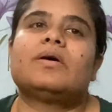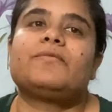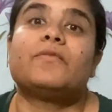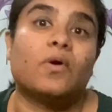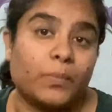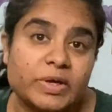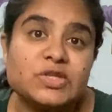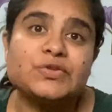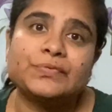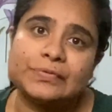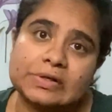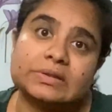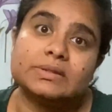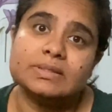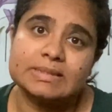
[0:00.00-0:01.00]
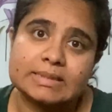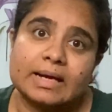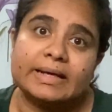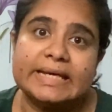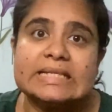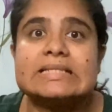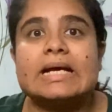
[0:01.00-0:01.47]
for which further
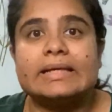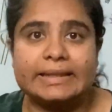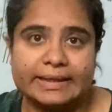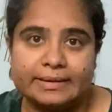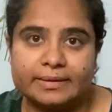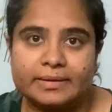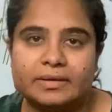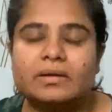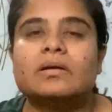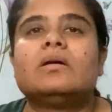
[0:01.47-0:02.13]
studies are needed.